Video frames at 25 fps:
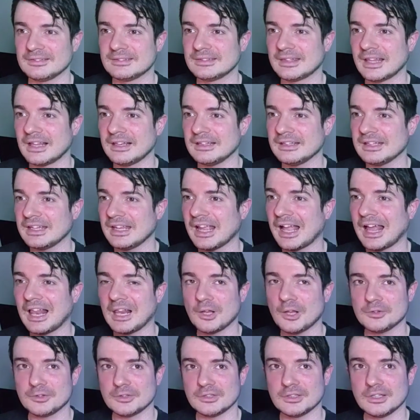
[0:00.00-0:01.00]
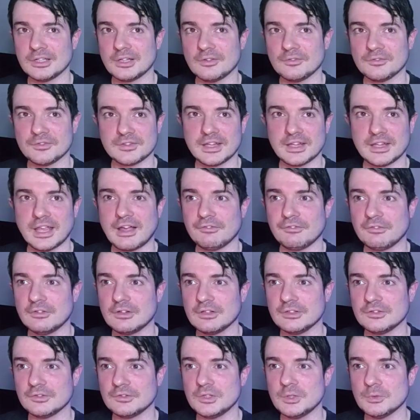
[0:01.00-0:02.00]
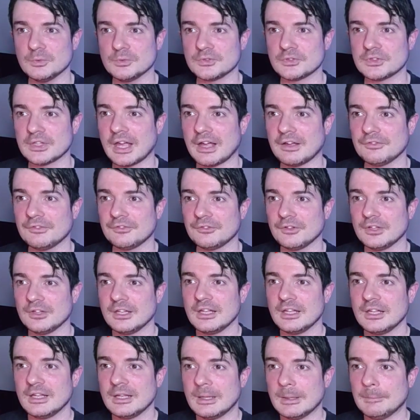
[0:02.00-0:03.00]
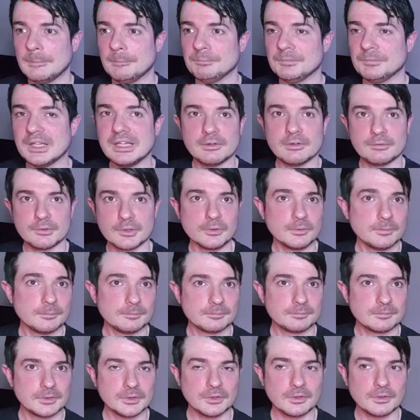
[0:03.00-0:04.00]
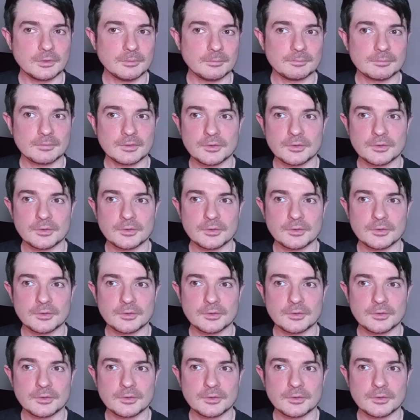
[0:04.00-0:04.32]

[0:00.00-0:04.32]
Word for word: Telling you a lot of stuff, a lot of new stuff in a row, you know,